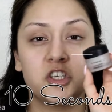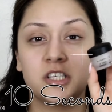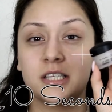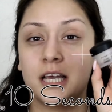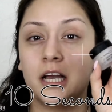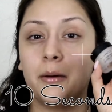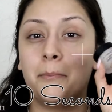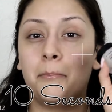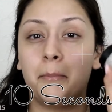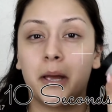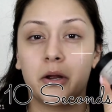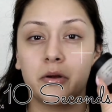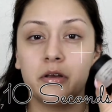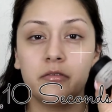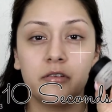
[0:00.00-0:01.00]
is like a
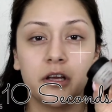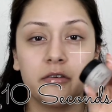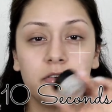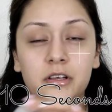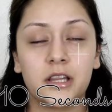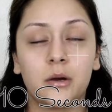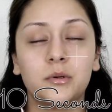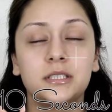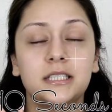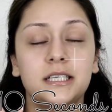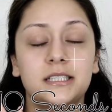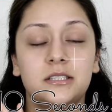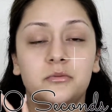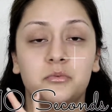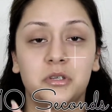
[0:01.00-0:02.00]
berry flavor, and that one
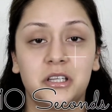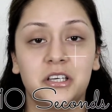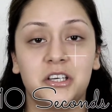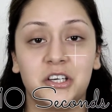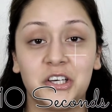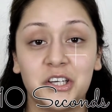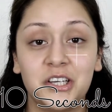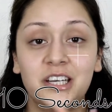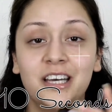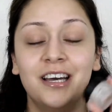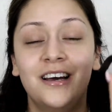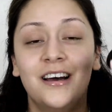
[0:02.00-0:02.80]
tastes really good.